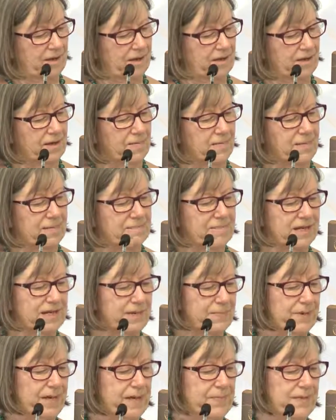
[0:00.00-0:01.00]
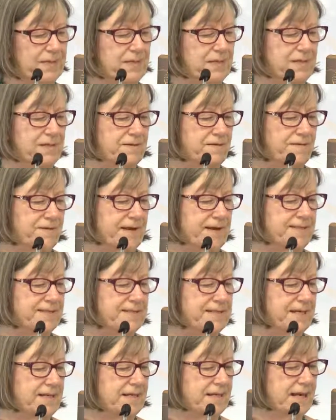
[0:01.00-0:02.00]
Many people in an interfaith
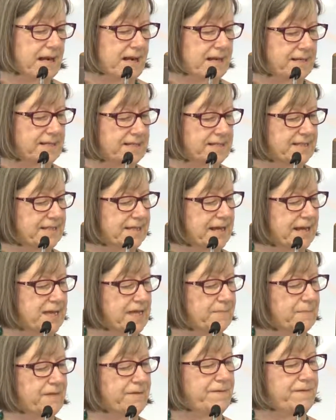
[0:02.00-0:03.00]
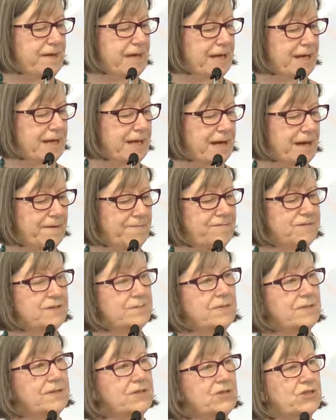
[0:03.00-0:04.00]
setting understandably feel
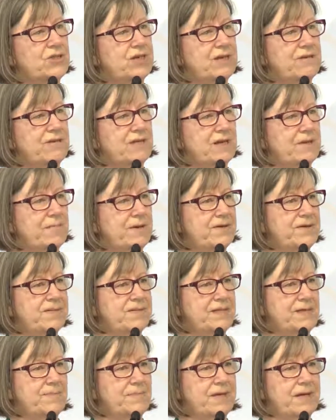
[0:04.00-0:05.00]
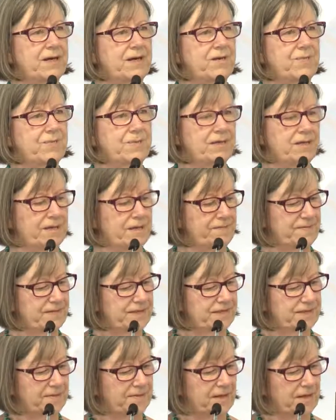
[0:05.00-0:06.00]
uncomfortable in sharing their most deeply held
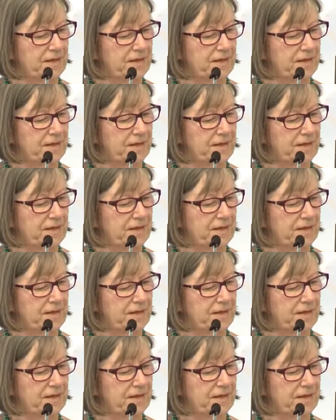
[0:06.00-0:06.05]
beliefs